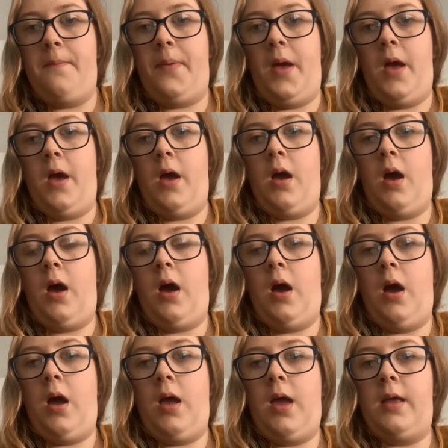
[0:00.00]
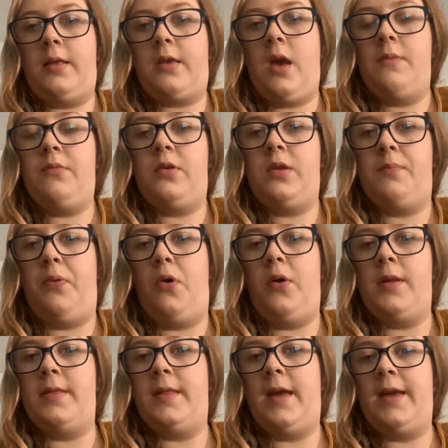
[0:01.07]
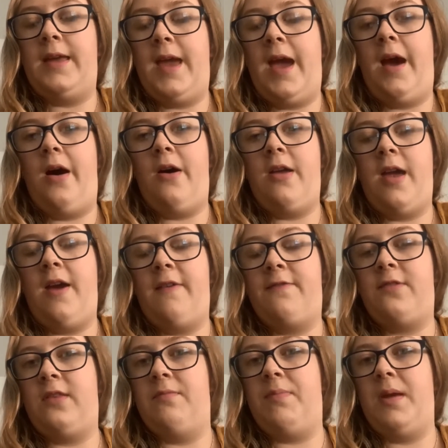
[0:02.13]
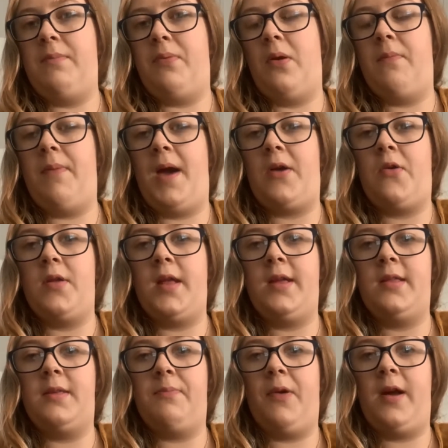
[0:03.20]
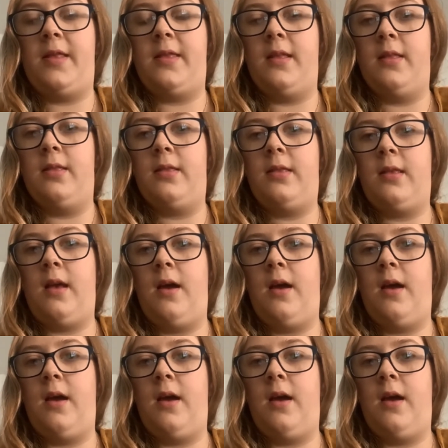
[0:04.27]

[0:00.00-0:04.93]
But it's come to the point that, yeah, I have to be put back on antidepressants.